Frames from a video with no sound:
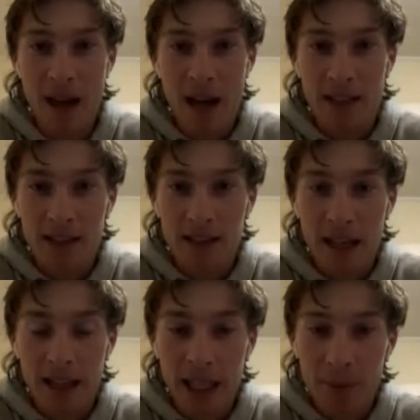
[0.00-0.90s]
And just
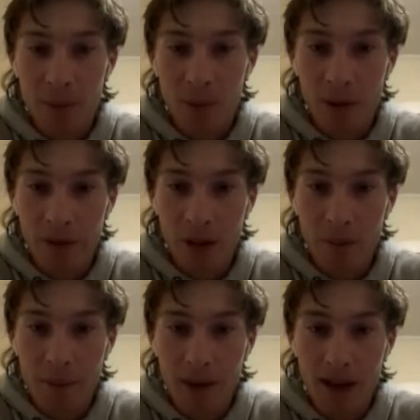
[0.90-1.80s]
keep improving on
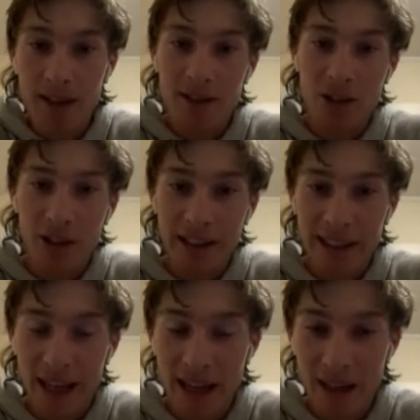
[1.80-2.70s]
my marks, trying to
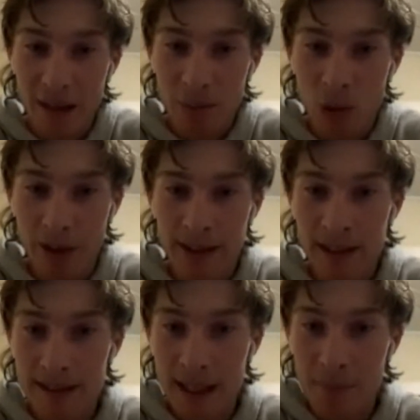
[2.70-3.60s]
get more
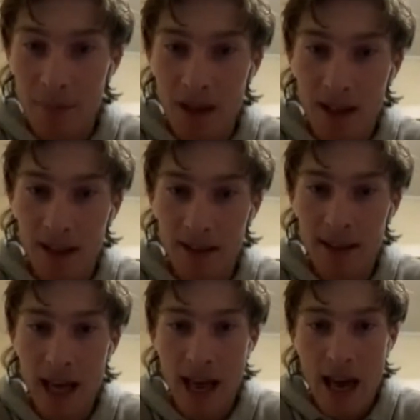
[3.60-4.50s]
intercept marks,
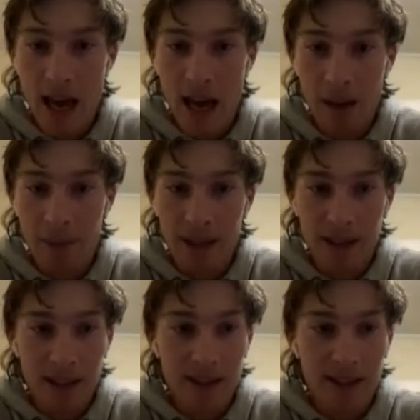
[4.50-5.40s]
and
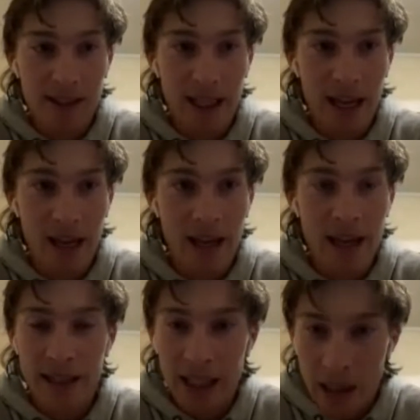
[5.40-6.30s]
just
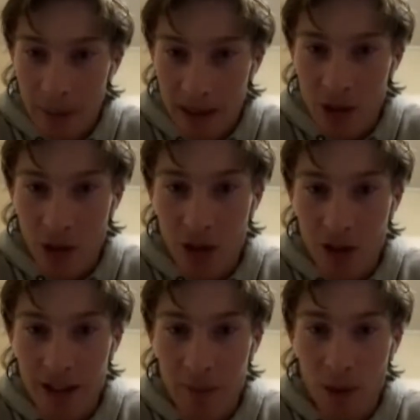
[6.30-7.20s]
getting a bit stronger
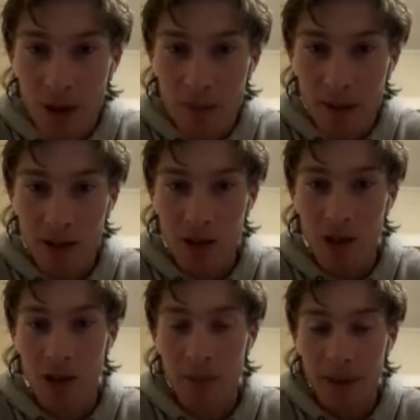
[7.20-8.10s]
in the body, a bit
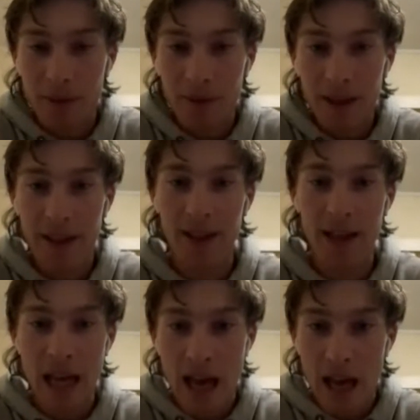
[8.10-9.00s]
stronger, a bit fitter,
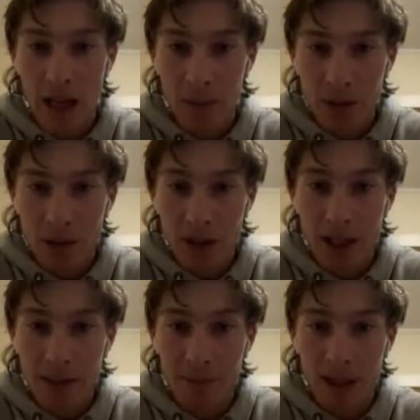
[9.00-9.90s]
so I
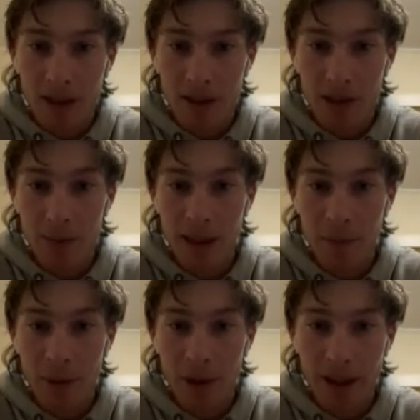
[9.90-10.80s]
can play on those bigger
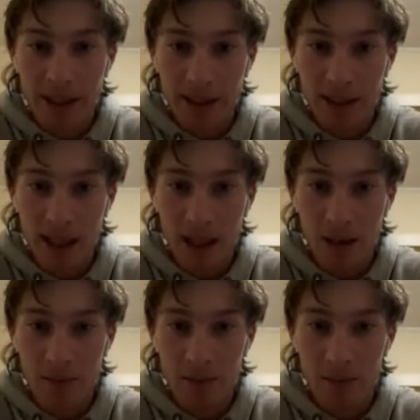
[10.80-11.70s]
bodies
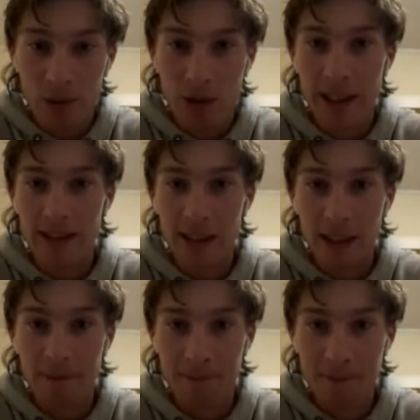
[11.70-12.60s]
more easily.